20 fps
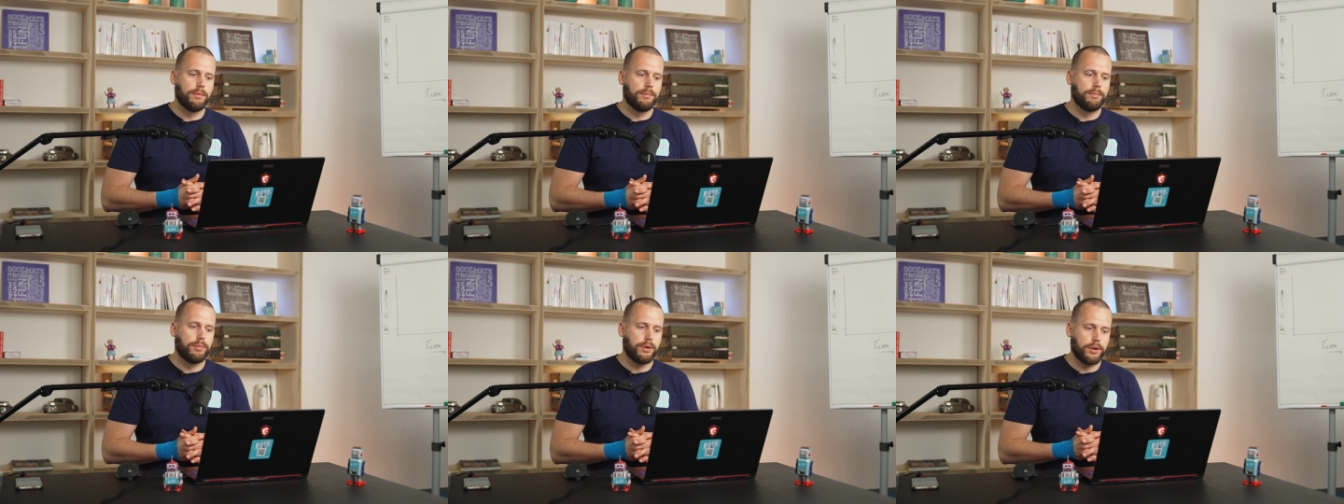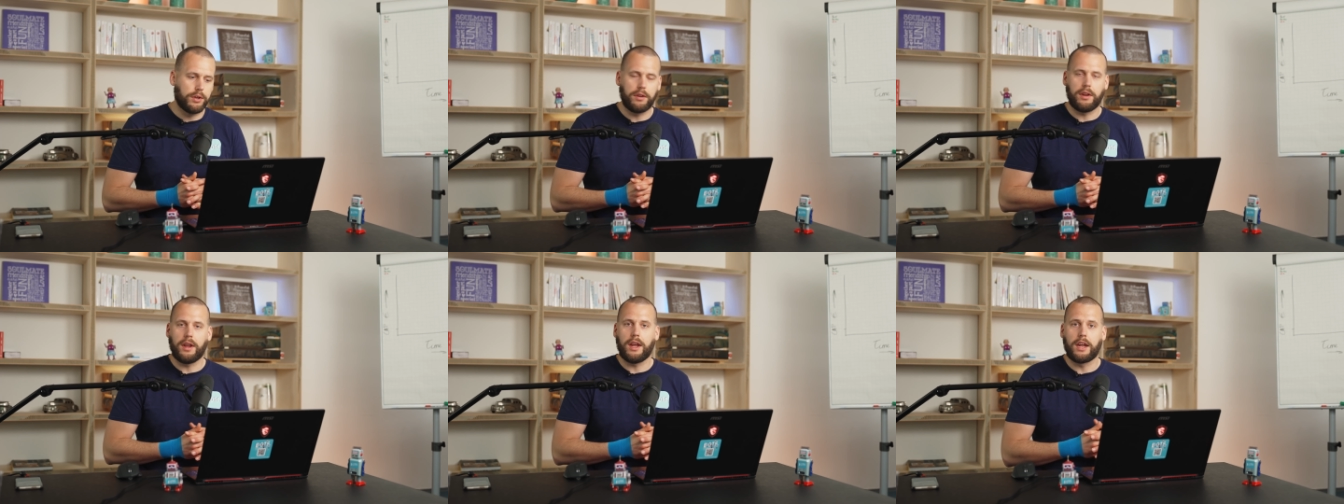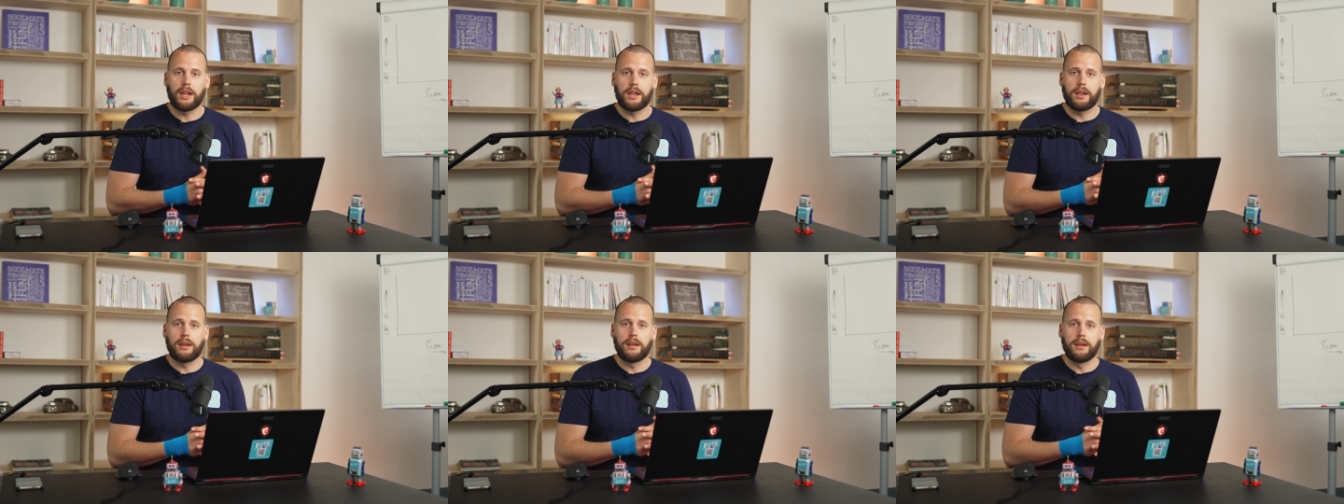put
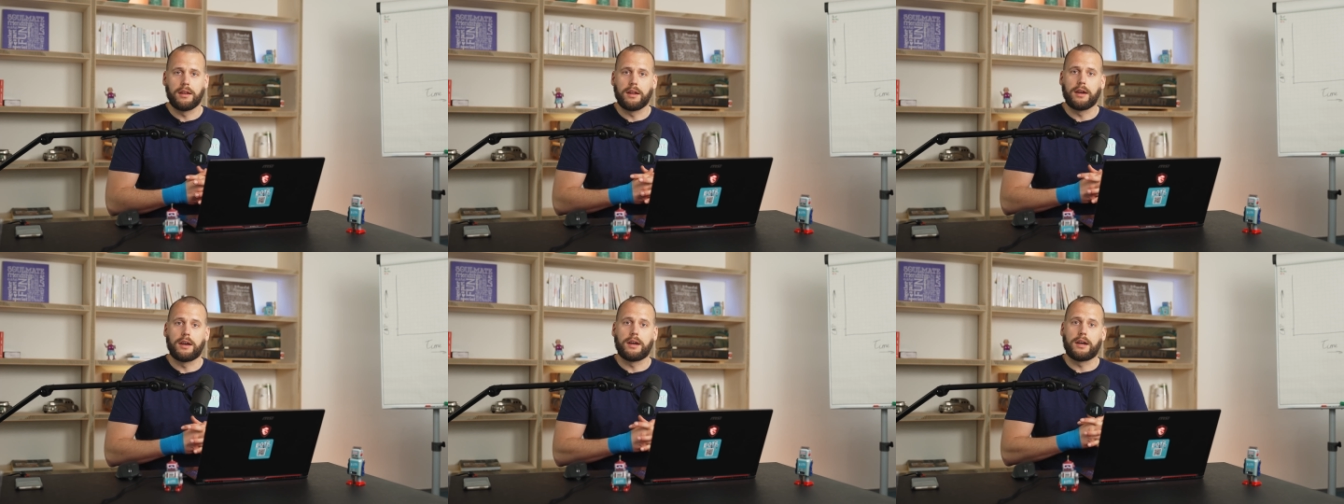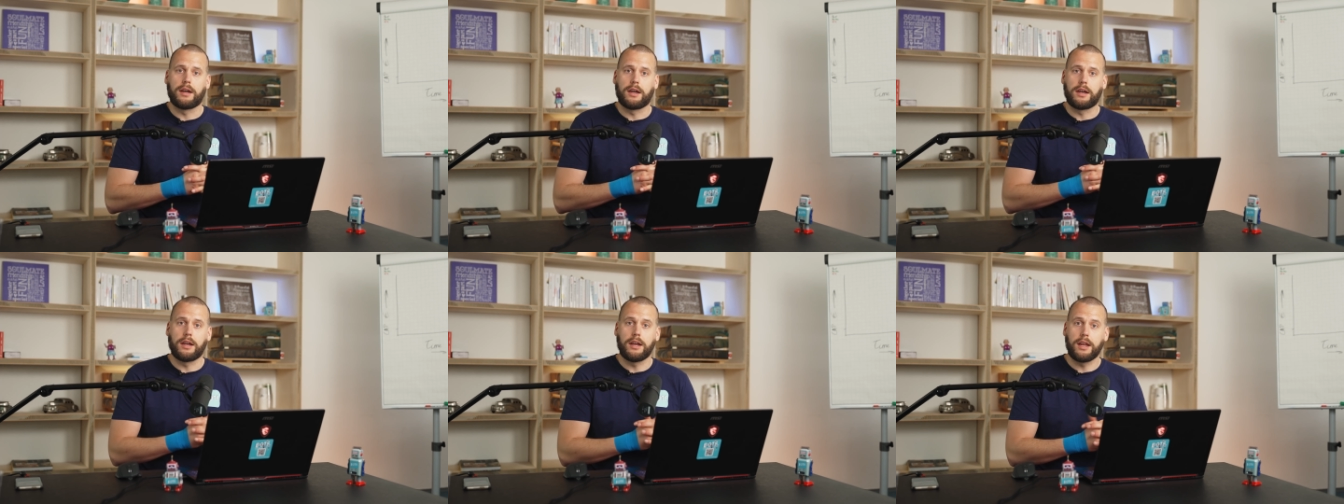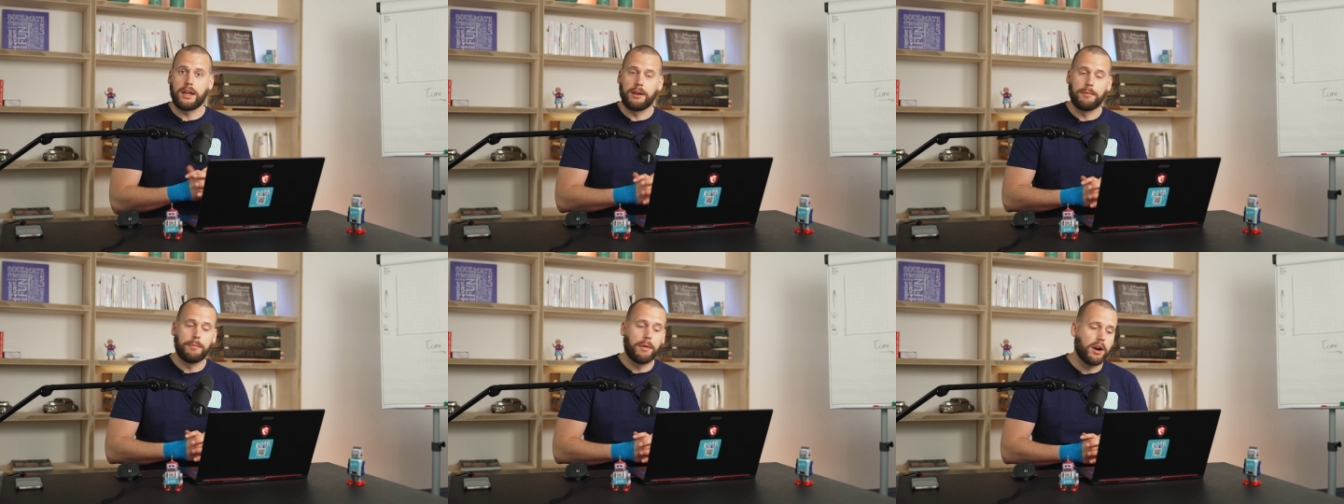in
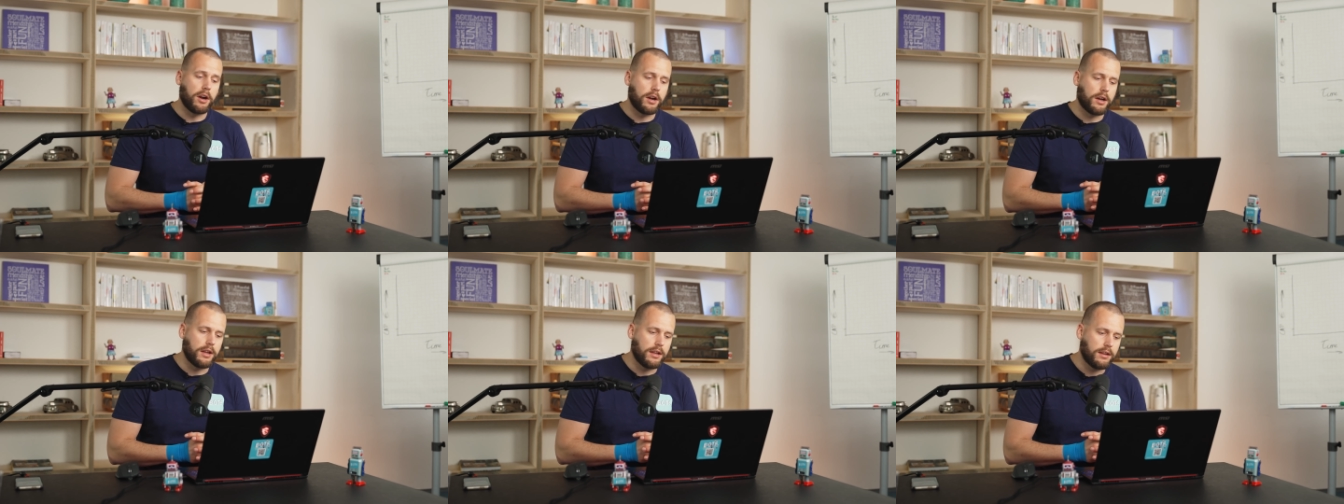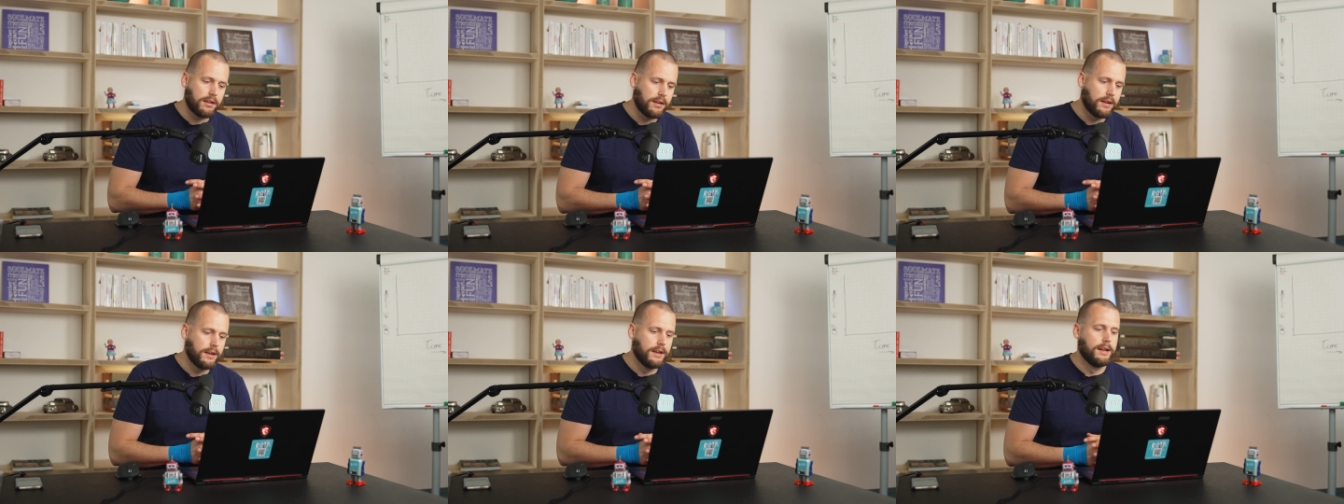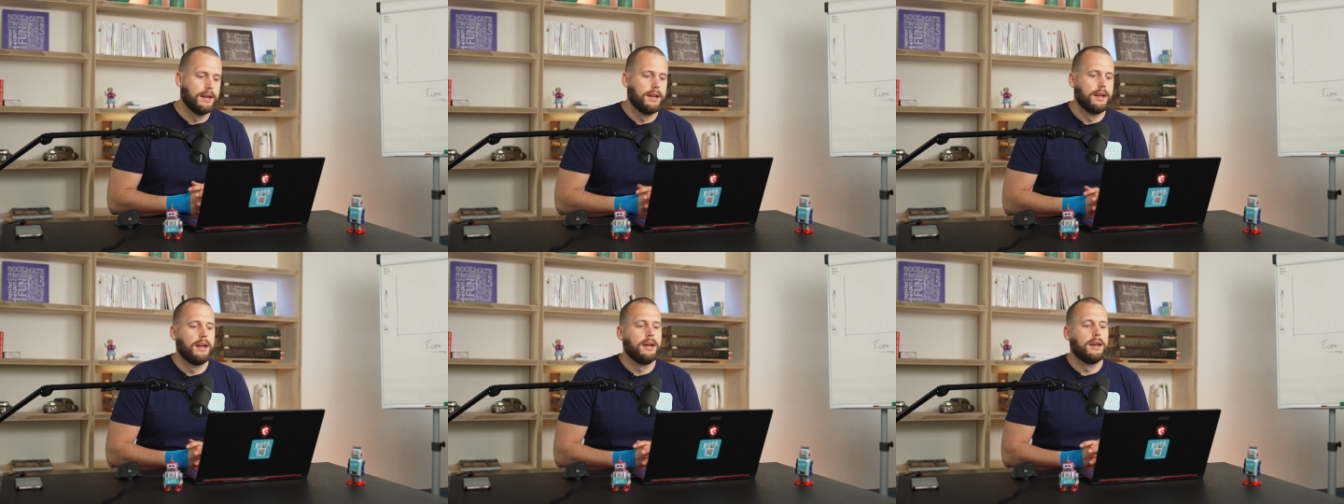the market.
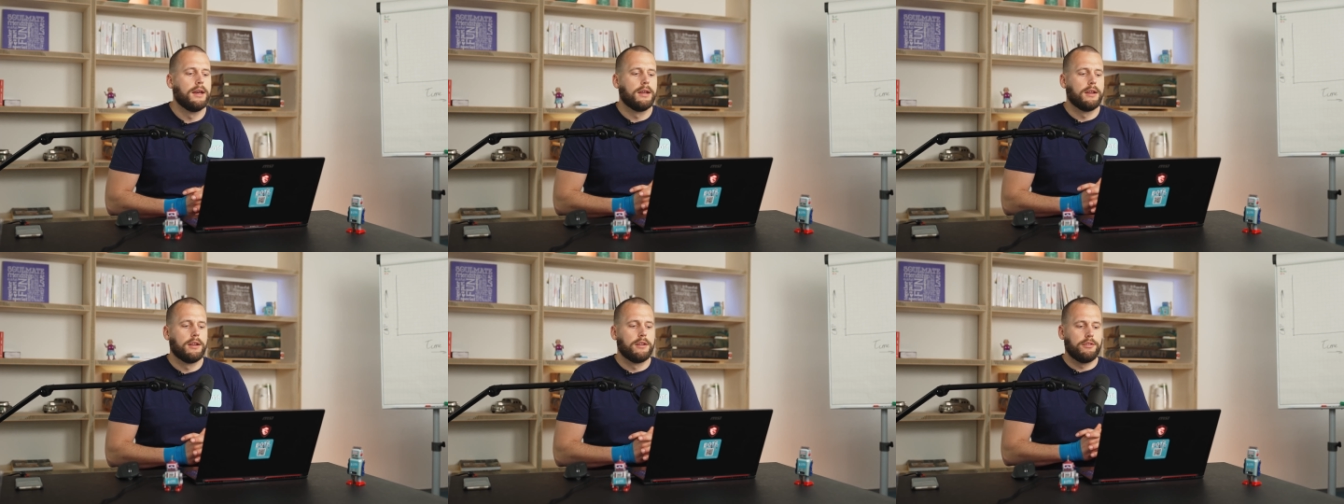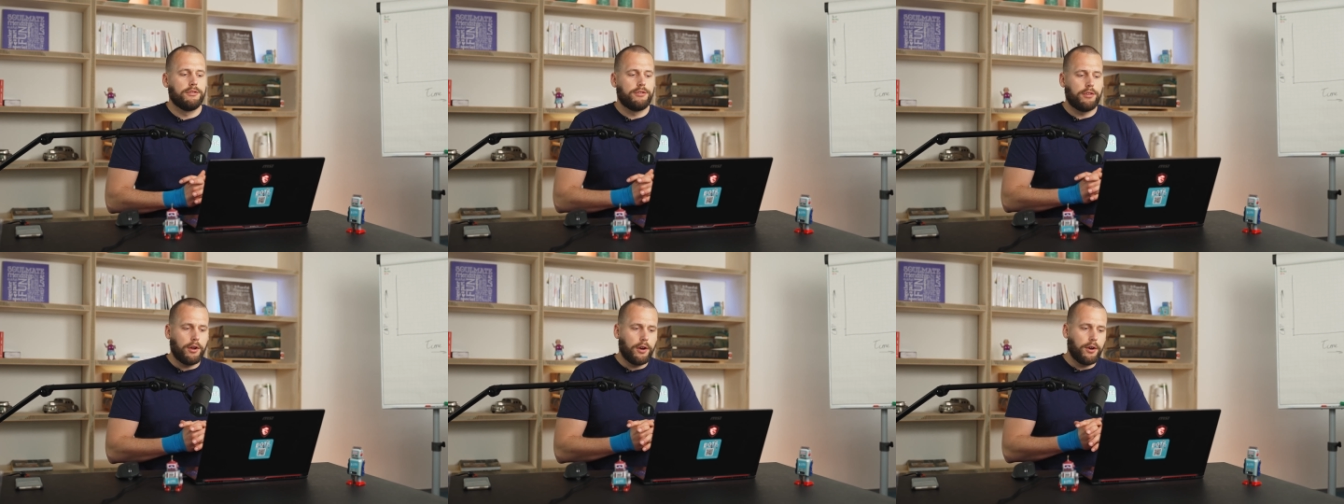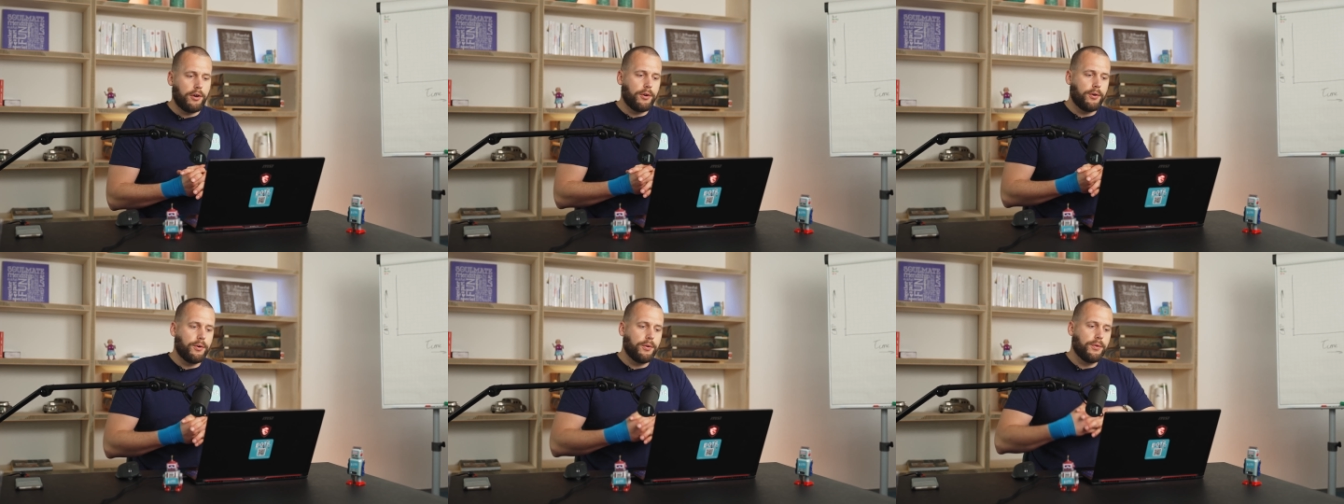
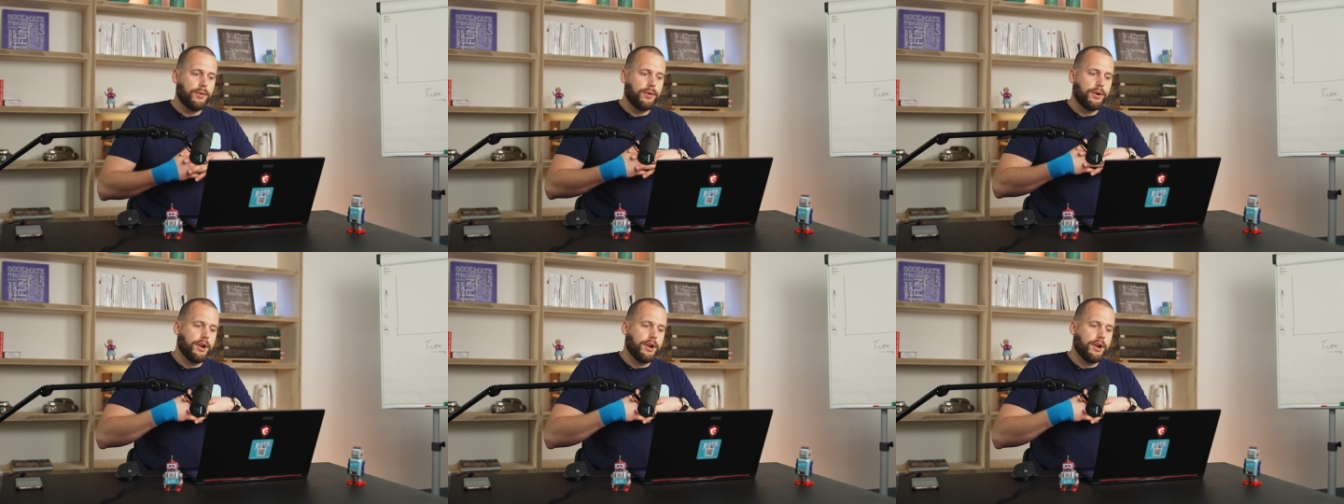So